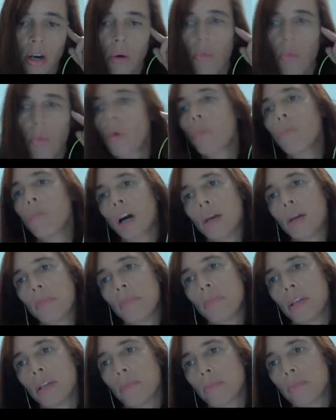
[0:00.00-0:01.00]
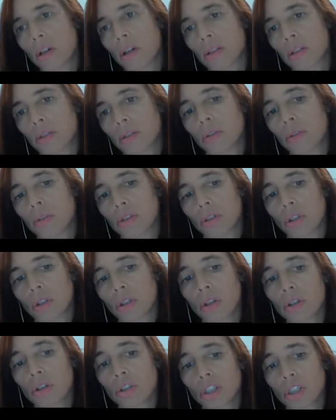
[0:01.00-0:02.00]
What might be possible
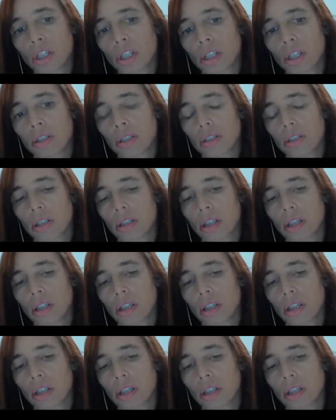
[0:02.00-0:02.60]
solutions?